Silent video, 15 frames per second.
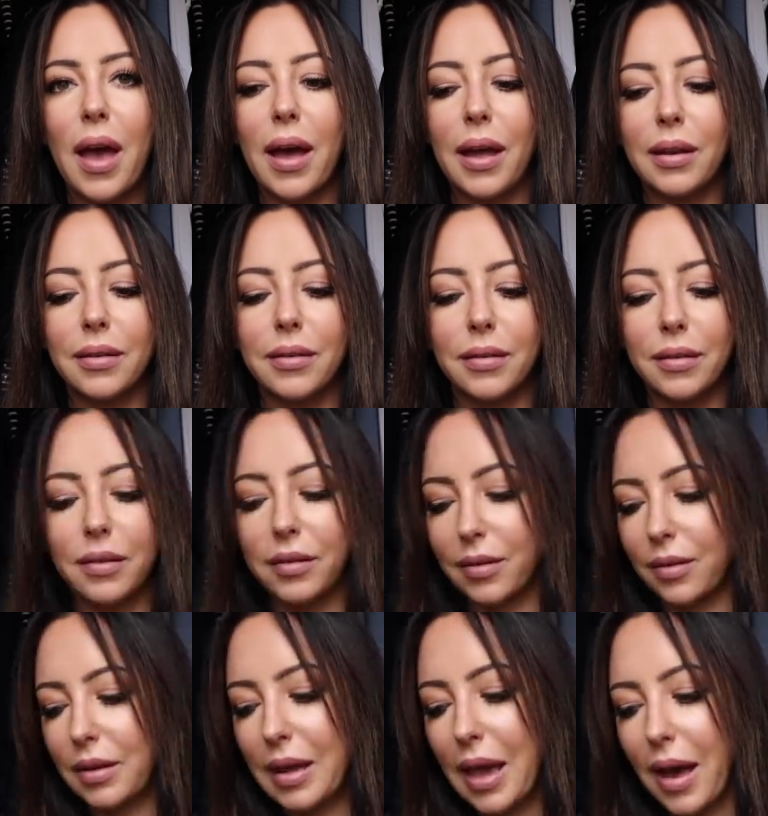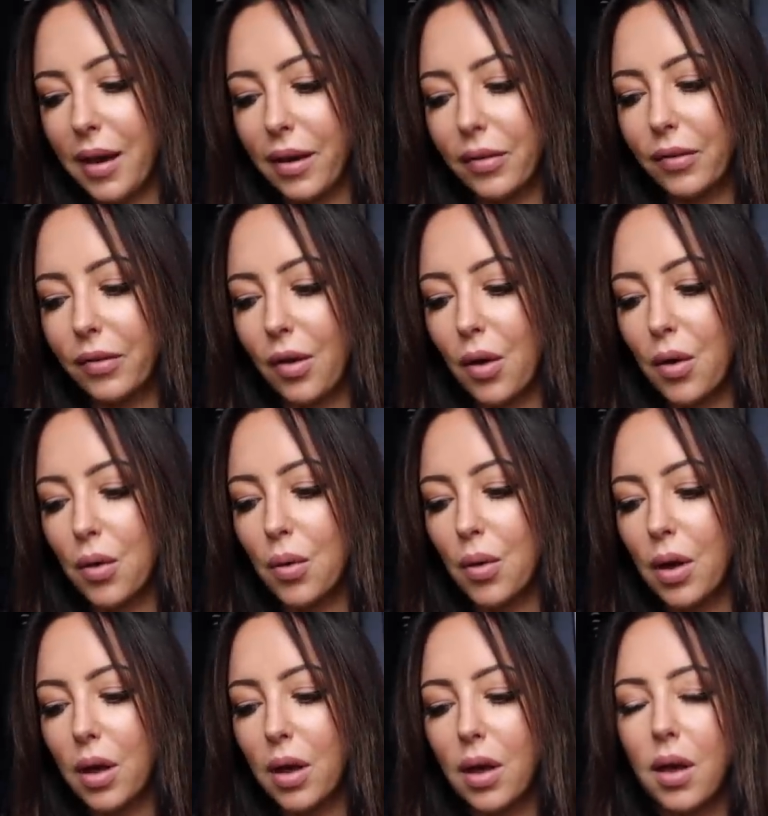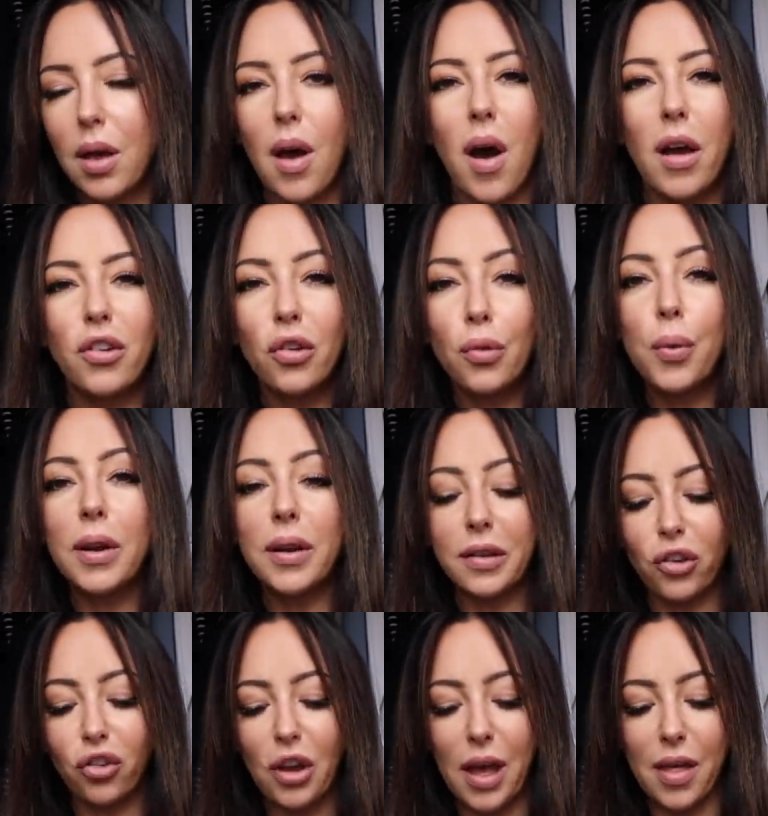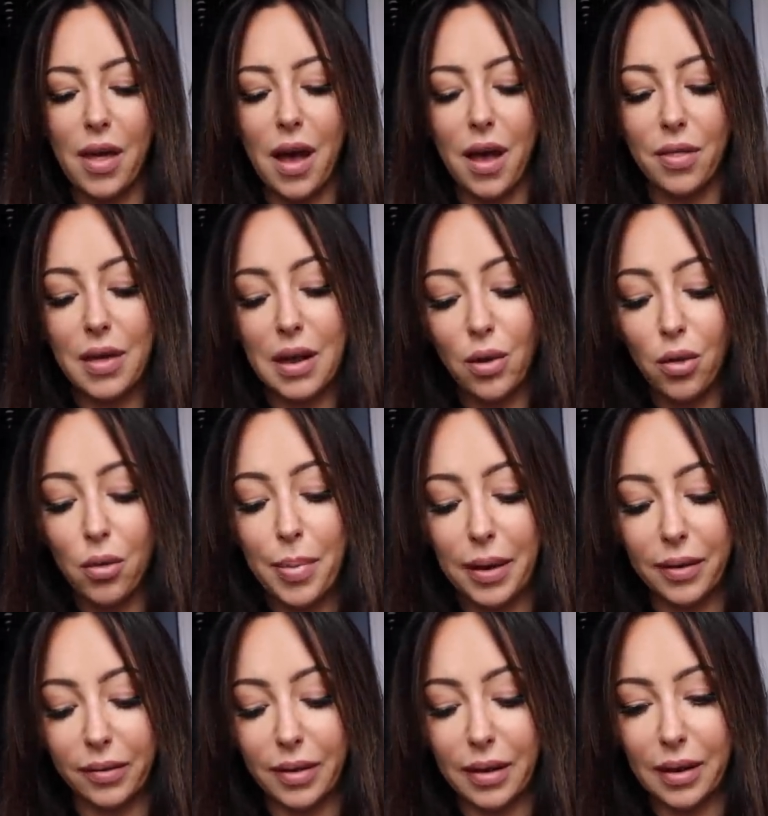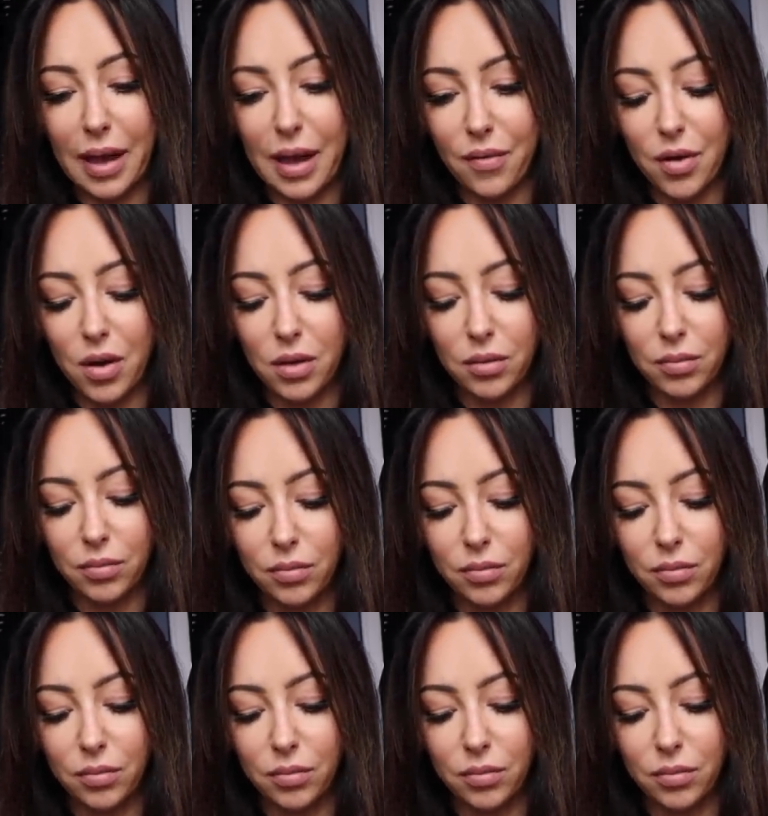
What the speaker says: And yeah, so I just wanted to share that. They're not the best thing ever.